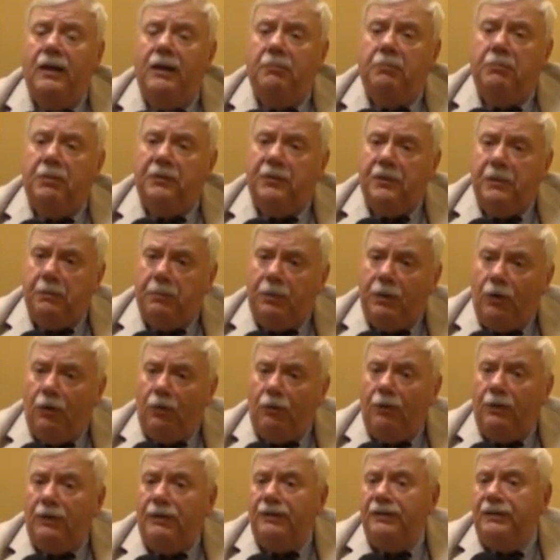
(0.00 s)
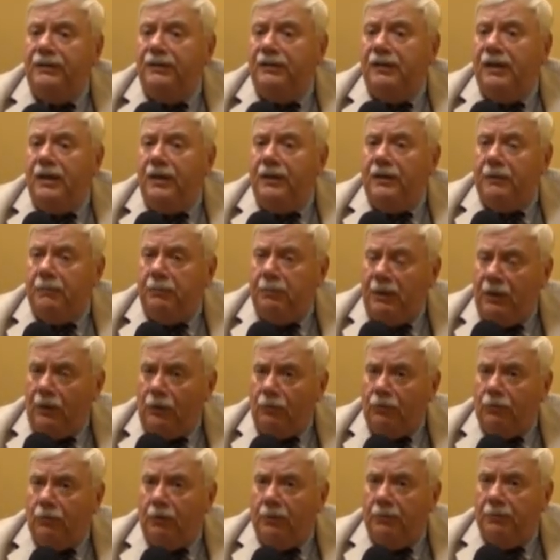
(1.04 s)
But the Puritans and the
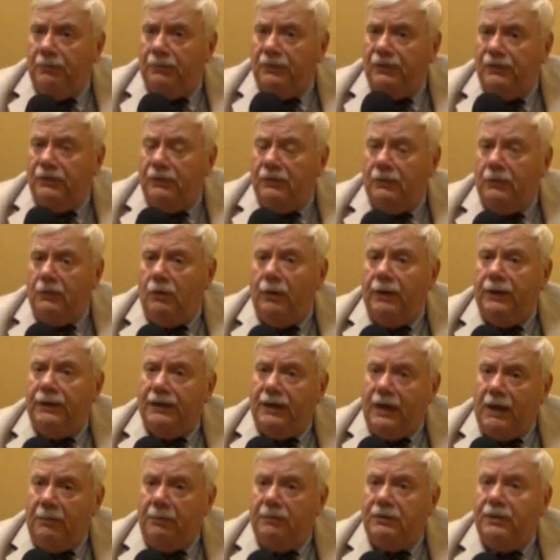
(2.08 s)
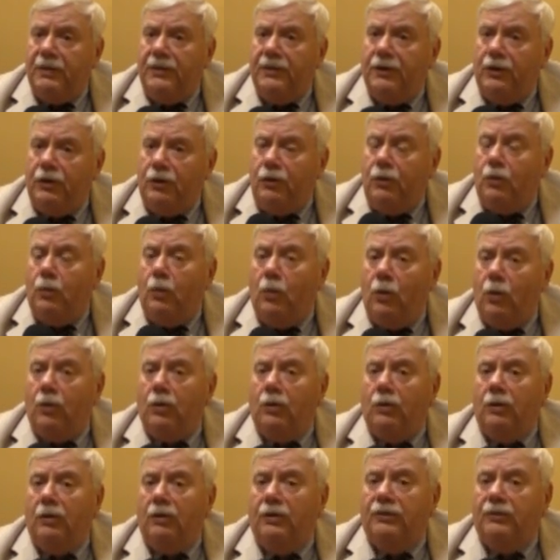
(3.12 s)
Pilgrims who had come to the New
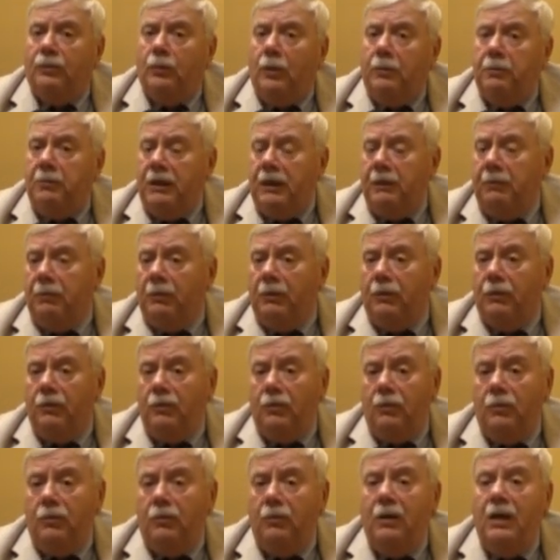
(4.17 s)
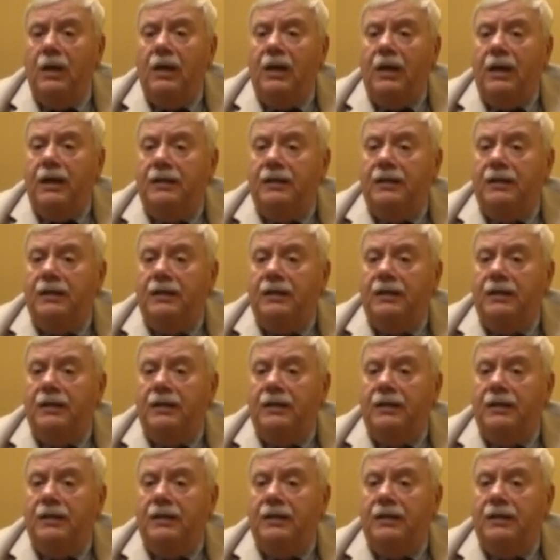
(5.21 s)
World were people who